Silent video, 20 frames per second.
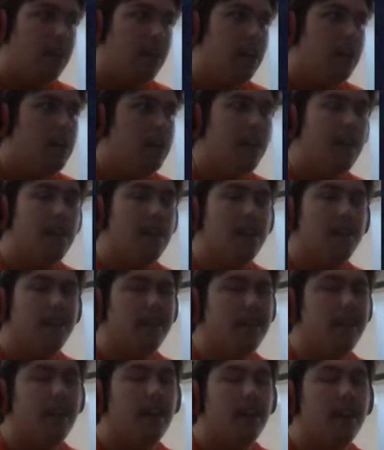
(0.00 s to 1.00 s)
None of
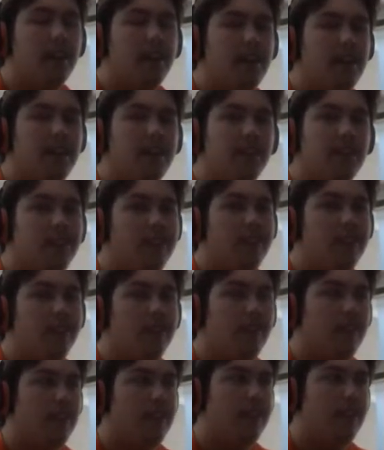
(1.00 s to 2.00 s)
the DLCs
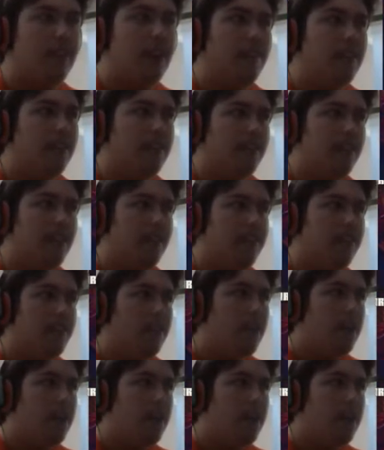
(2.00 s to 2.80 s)
exist, obviously.